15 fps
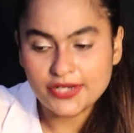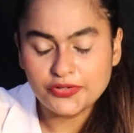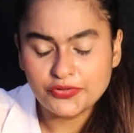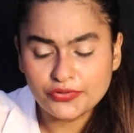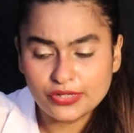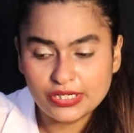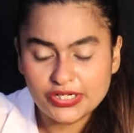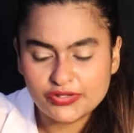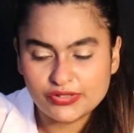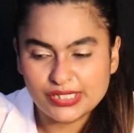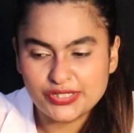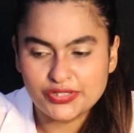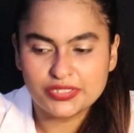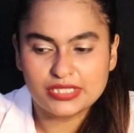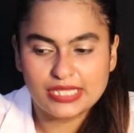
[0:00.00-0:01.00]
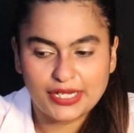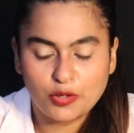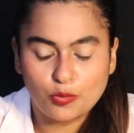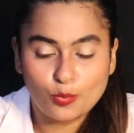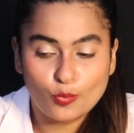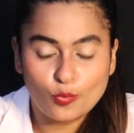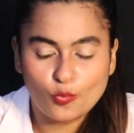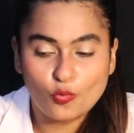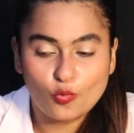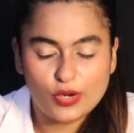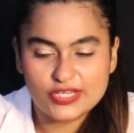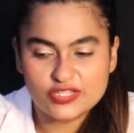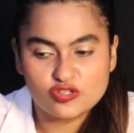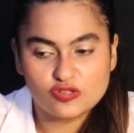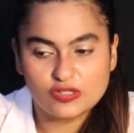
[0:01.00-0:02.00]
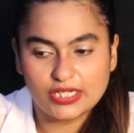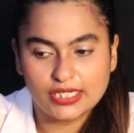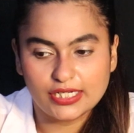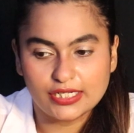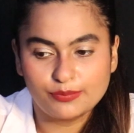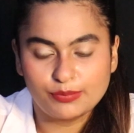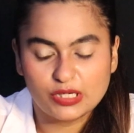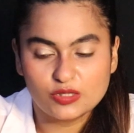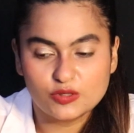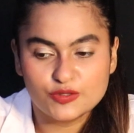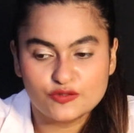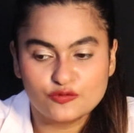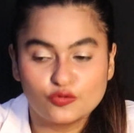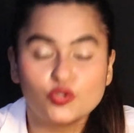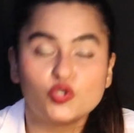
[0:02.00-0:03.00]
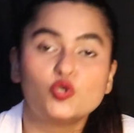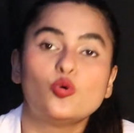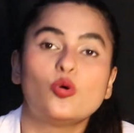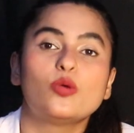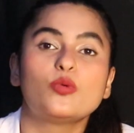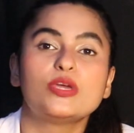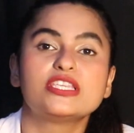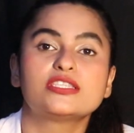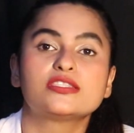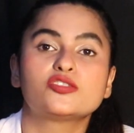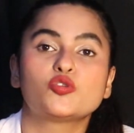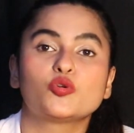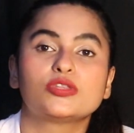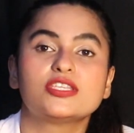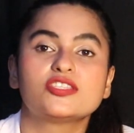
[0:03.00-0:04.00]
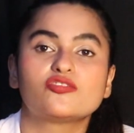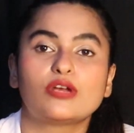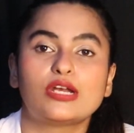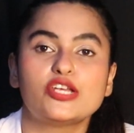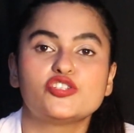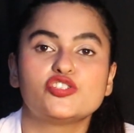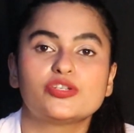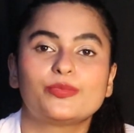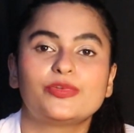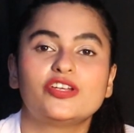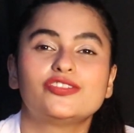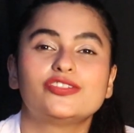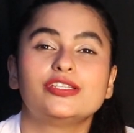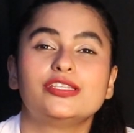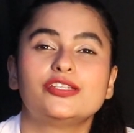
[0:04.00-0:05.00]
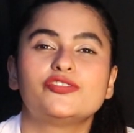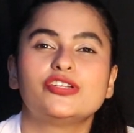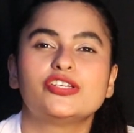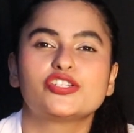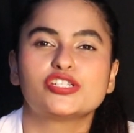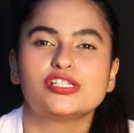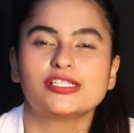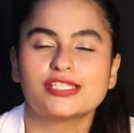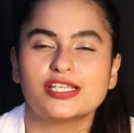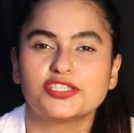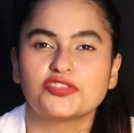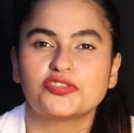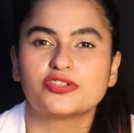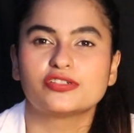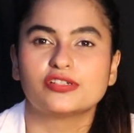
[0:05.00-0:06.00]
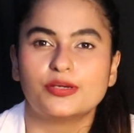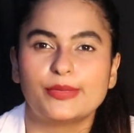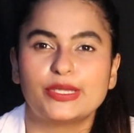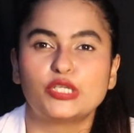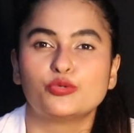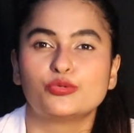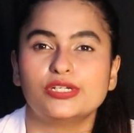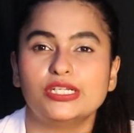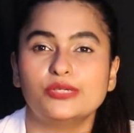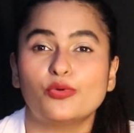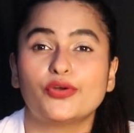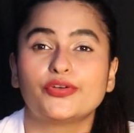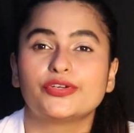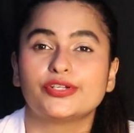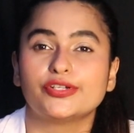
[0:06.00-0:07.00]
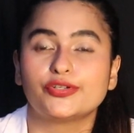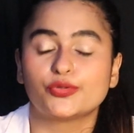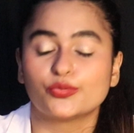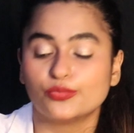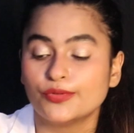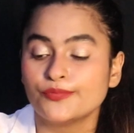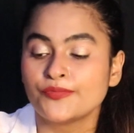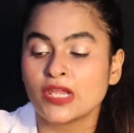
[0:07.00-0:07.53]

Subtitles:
you're literally just like questioning it, because you always took this relationship in the traditional sense of the term, and you really wanted it to